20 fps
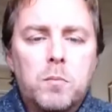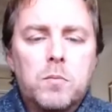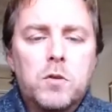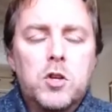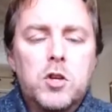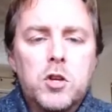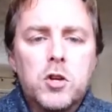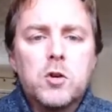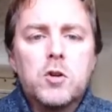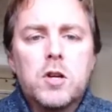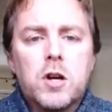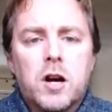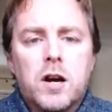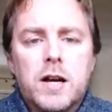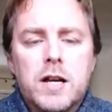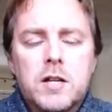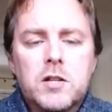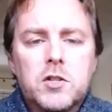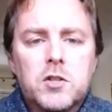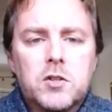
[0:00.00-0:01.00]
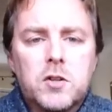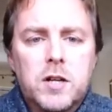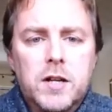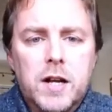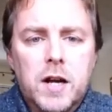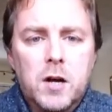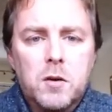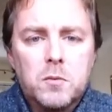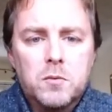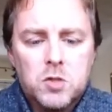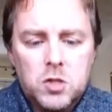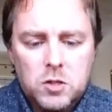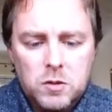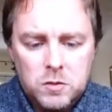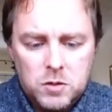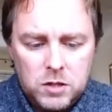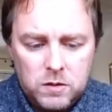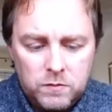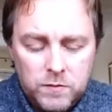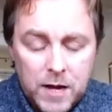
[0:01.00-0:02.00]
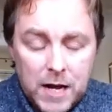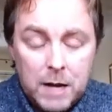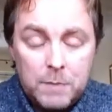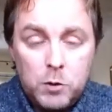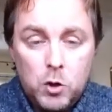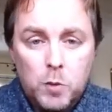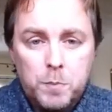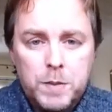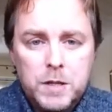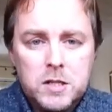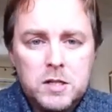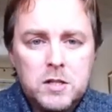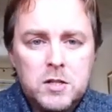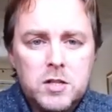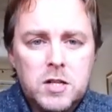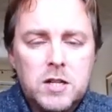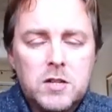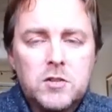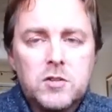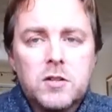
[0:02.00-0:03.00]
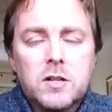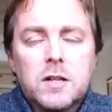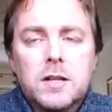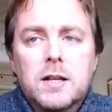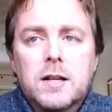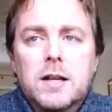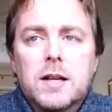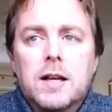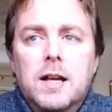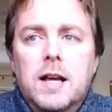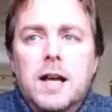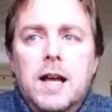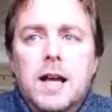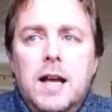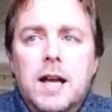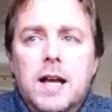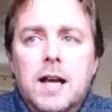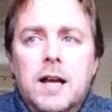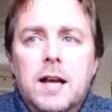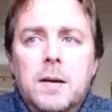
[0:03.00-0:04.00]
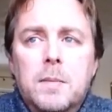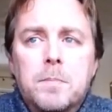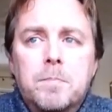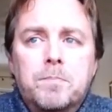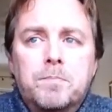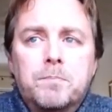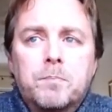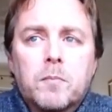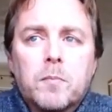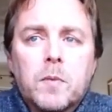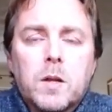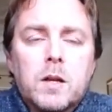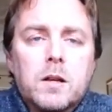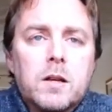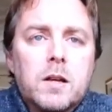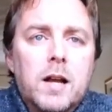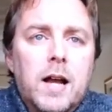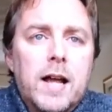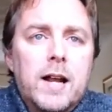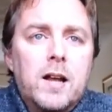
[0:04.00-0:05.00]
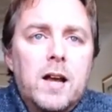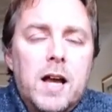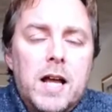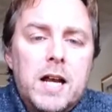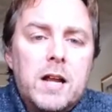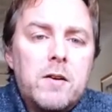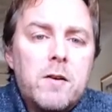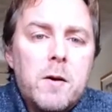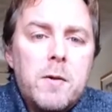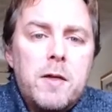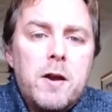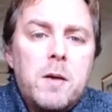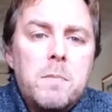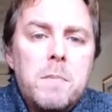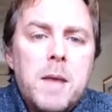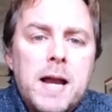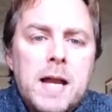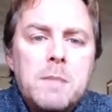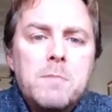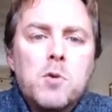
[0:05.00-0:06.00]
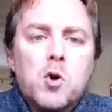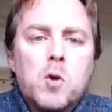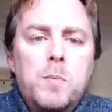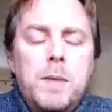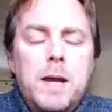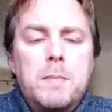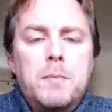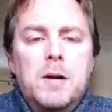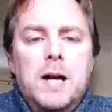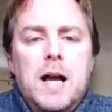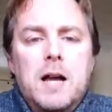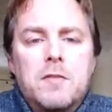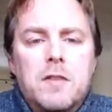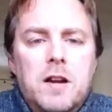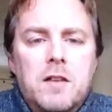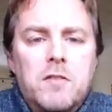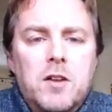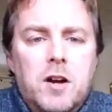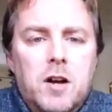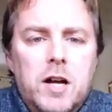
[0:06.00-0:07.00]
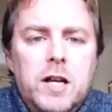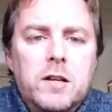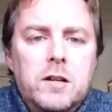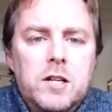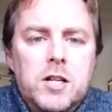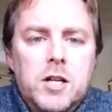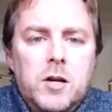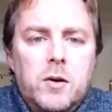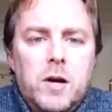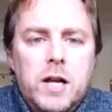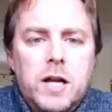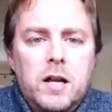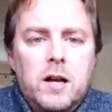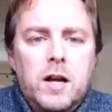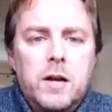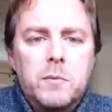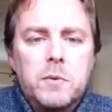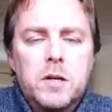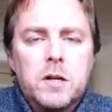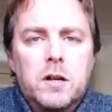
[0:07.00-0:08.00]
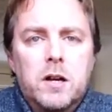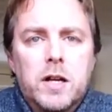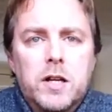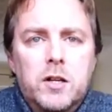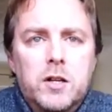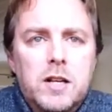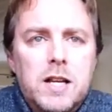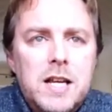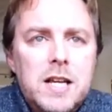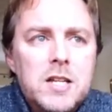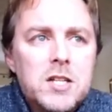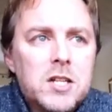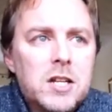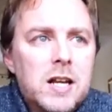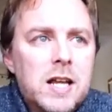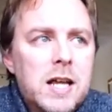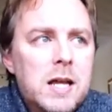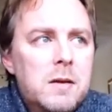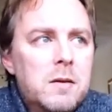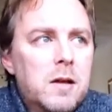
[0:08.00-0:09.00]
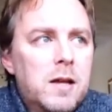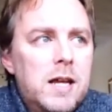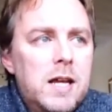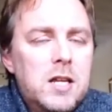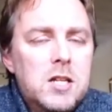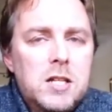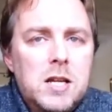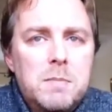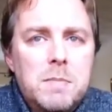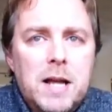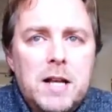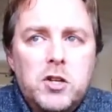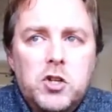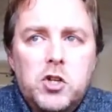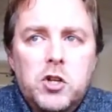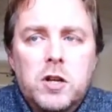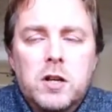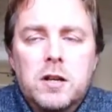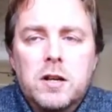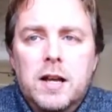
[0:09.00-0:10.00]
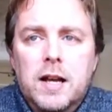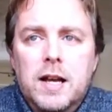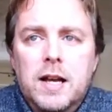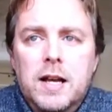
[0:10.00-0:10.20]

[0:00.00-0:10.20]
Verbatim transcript: you guys, to develop your businesses. And there are many more people out there that I could easily mention.